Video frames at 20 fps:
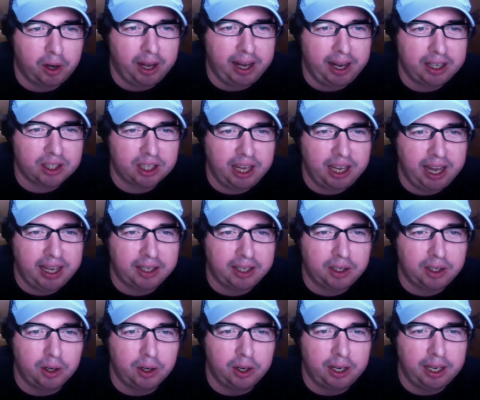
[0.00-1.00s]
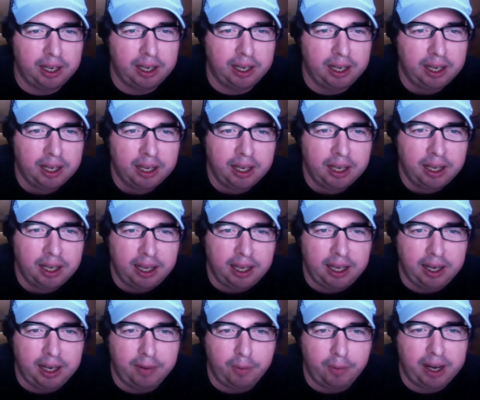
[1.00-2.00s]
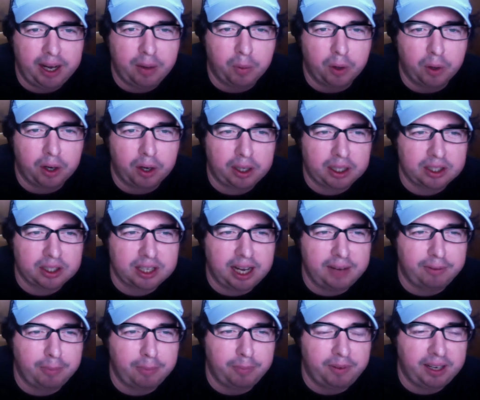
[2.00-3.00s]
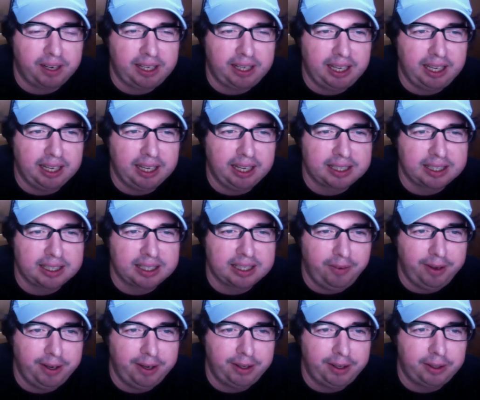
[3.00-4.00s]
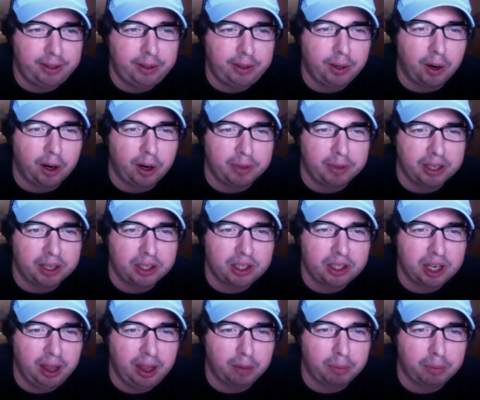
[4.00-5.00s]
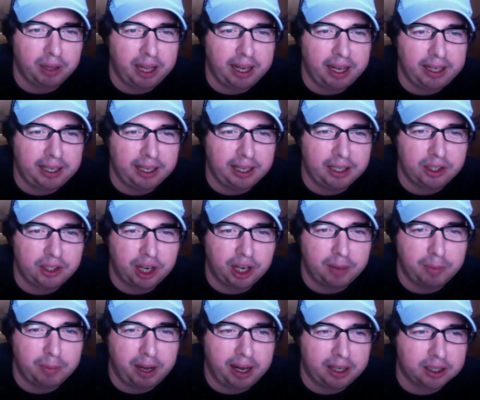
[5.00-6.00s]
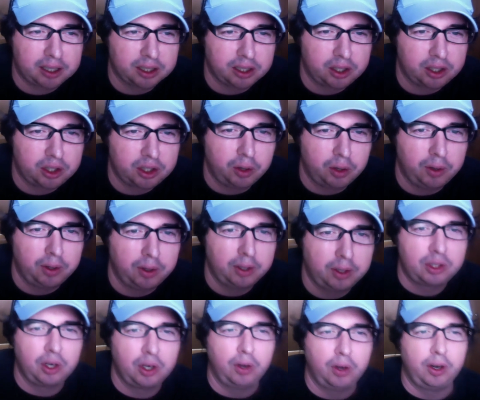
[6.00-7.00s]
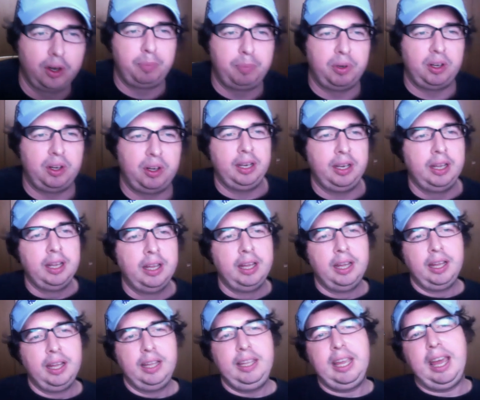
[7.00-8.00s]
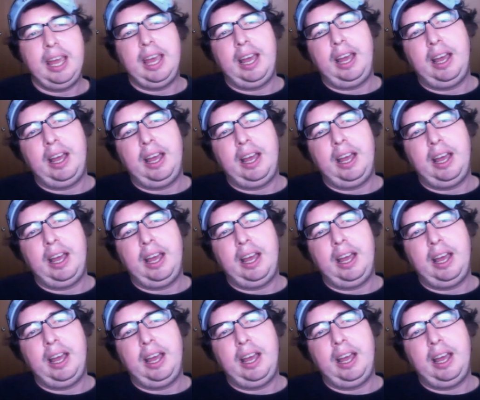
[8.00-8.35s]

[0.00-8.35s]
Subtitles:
actually had good in-ring work aside from Vicky and Stephanie Garbage. Tyler Black and John Moxley showed up on. Yeah,